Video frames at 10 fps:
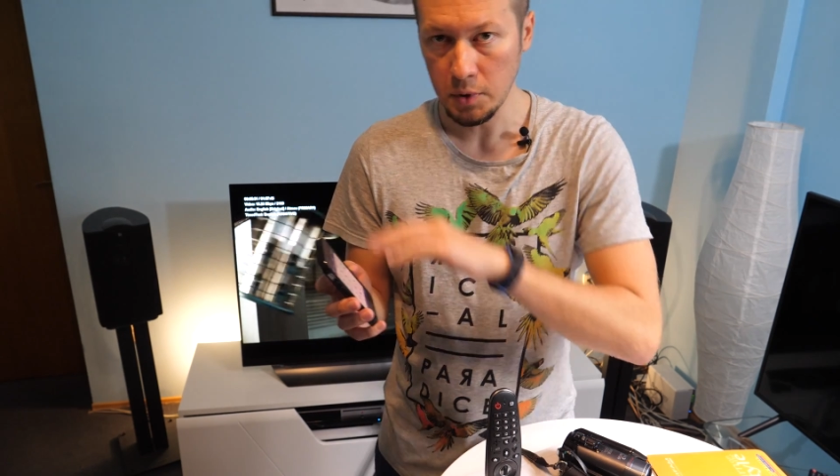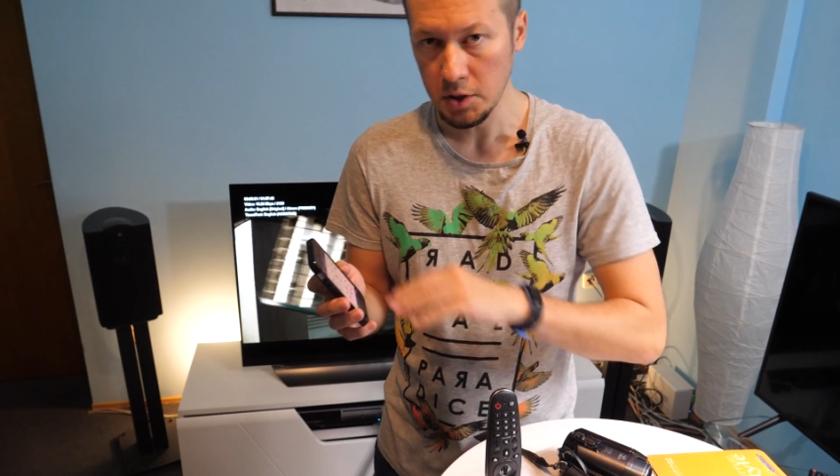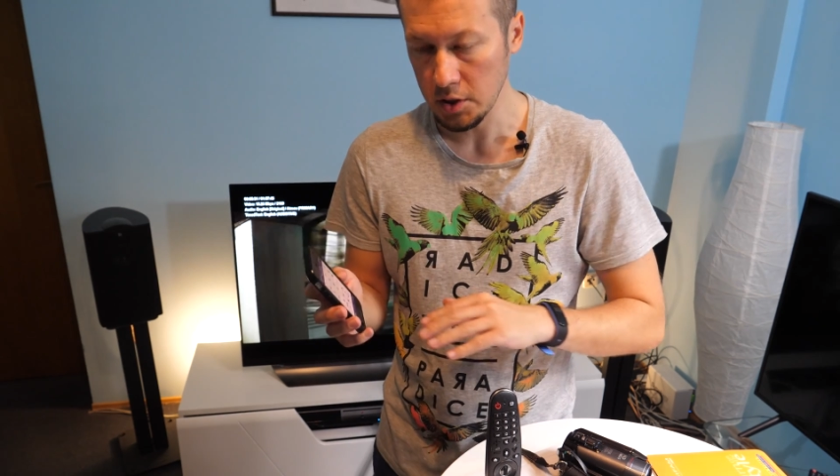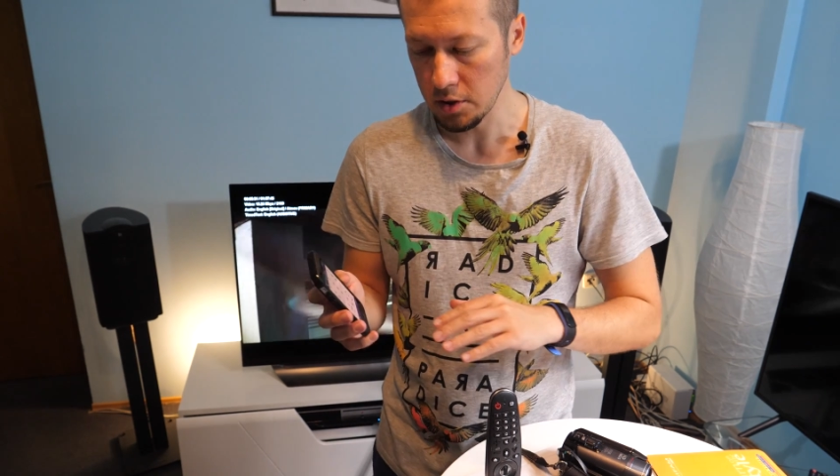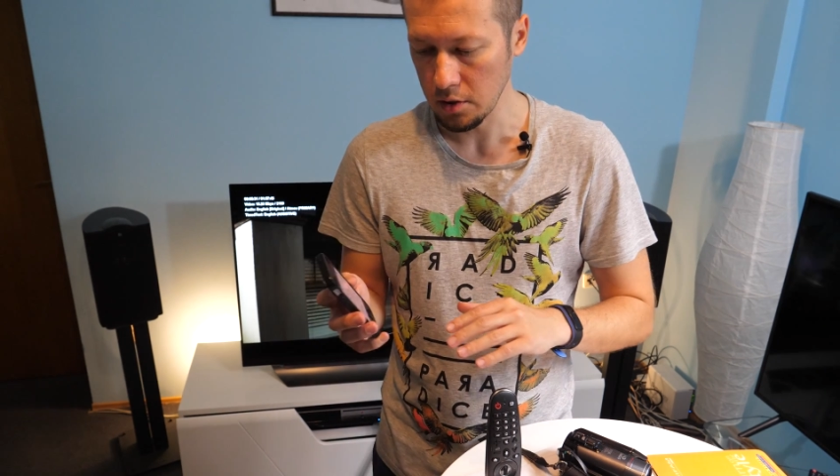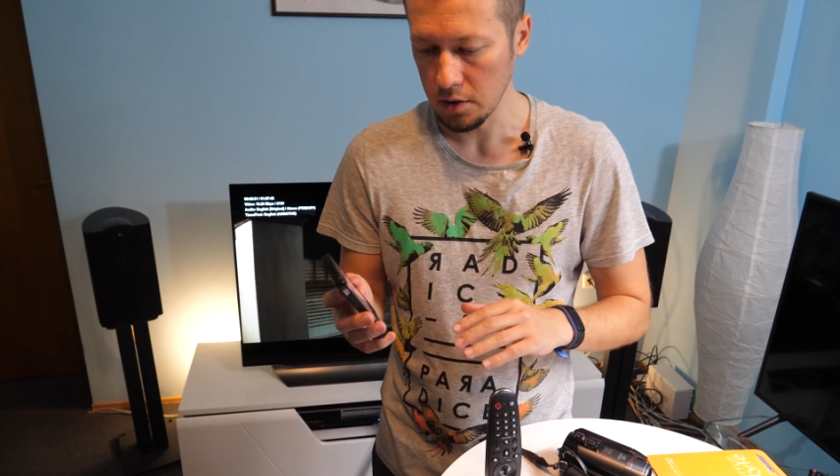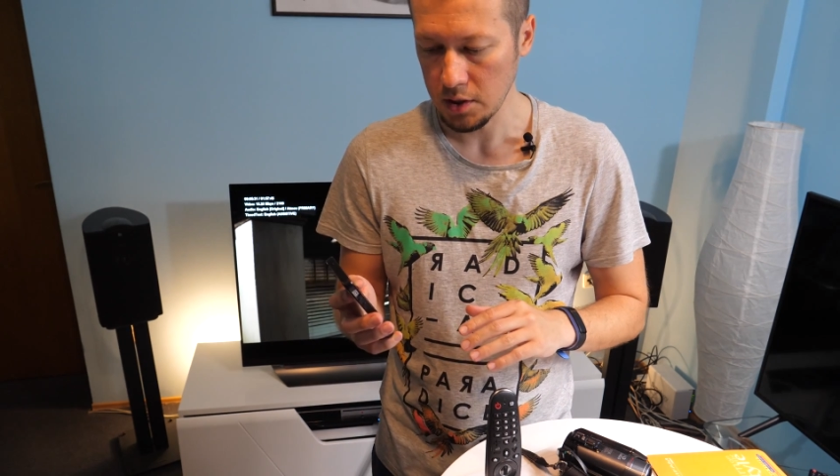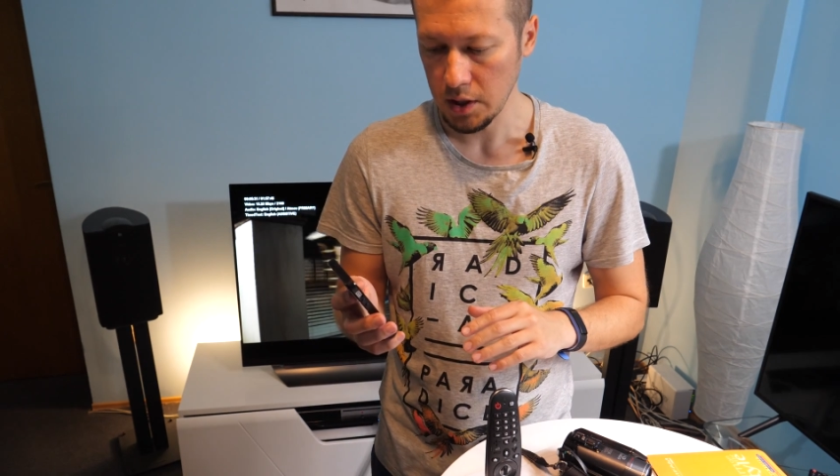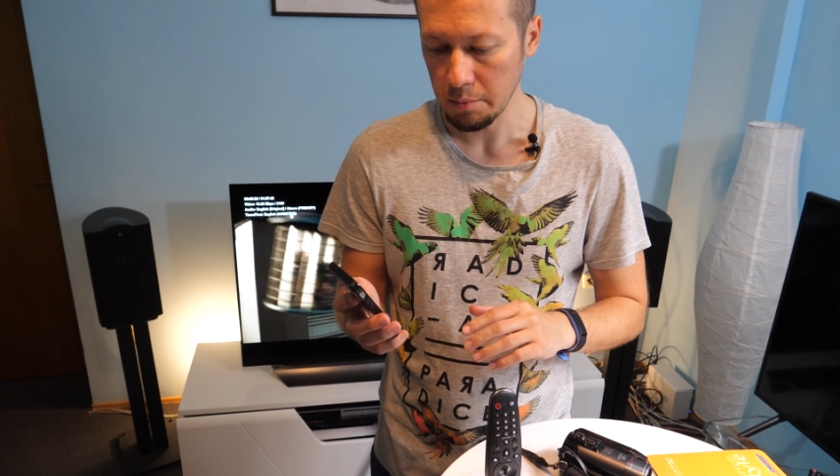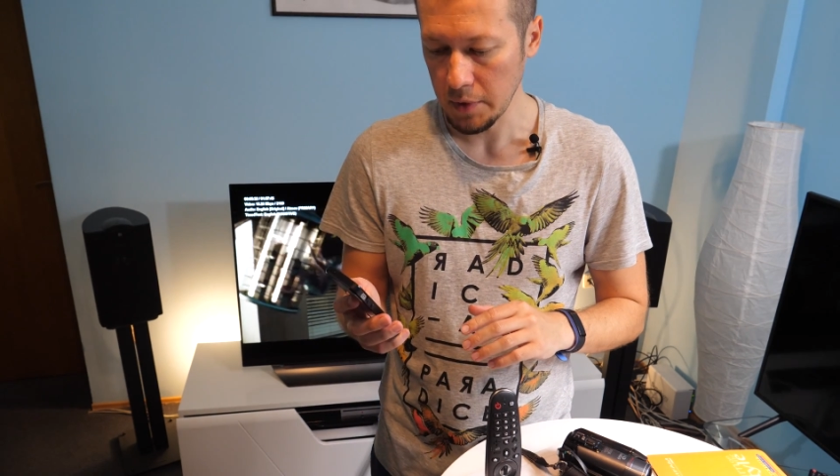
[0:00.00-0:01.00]
is on the
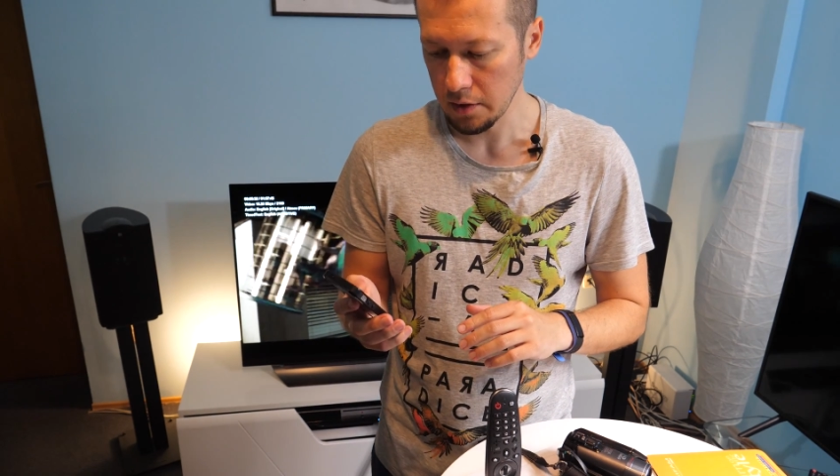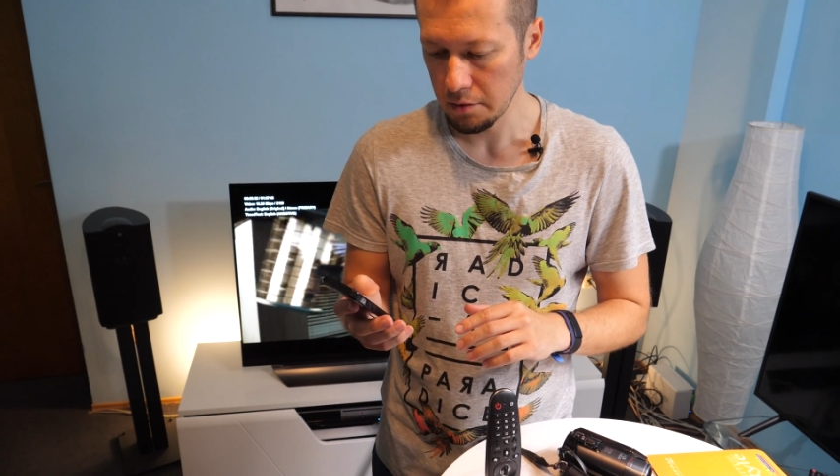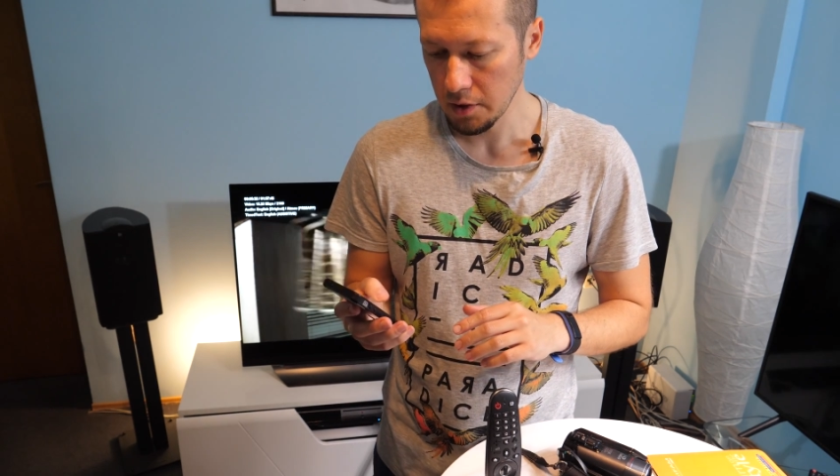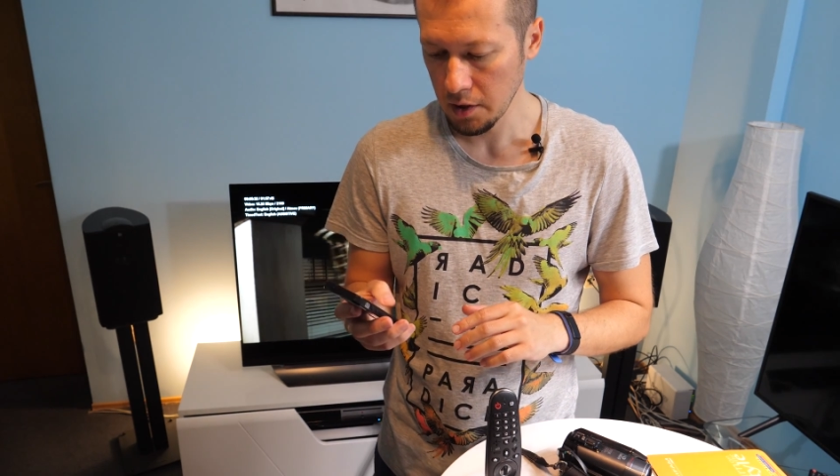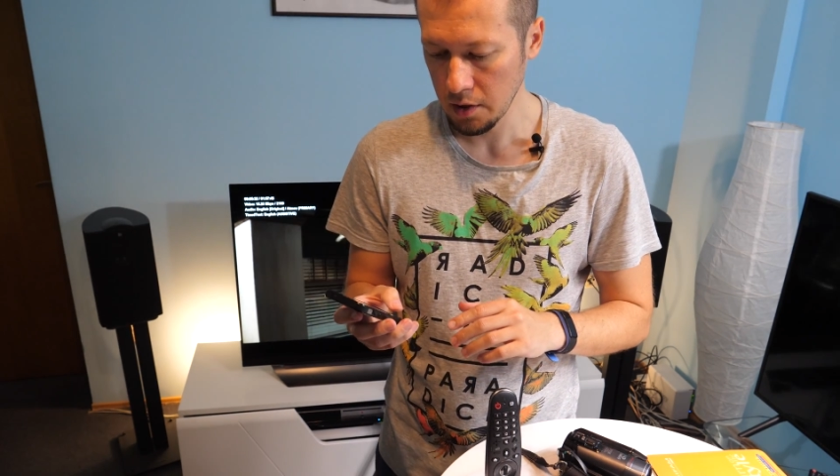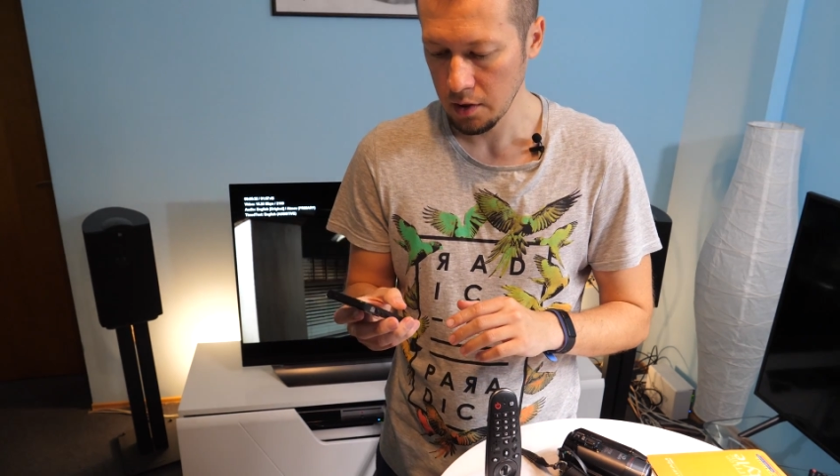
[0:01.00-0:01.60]
same network,